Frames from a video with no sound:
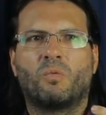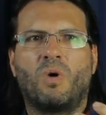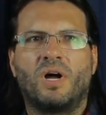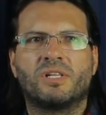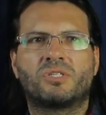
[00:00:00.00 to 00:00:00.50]

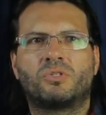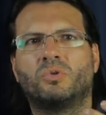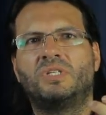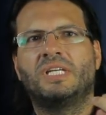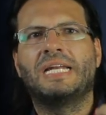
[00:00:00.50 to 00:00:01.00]
wants
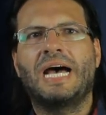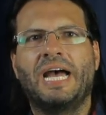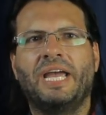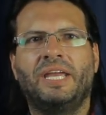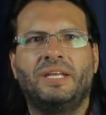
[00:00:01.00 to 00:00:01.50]
to
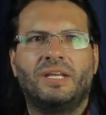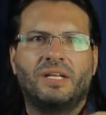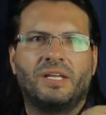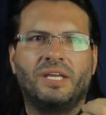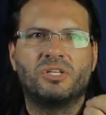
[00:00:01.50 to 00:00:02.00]
deny
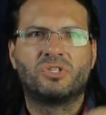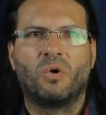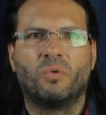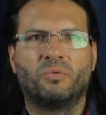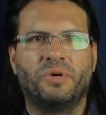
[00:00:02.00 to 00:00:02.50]
his
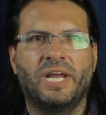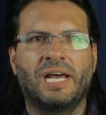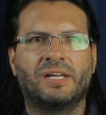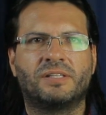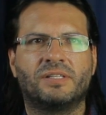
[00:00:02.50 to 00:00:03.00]
own
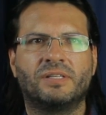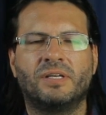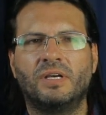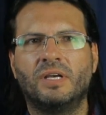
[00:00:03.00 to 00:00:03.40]
reality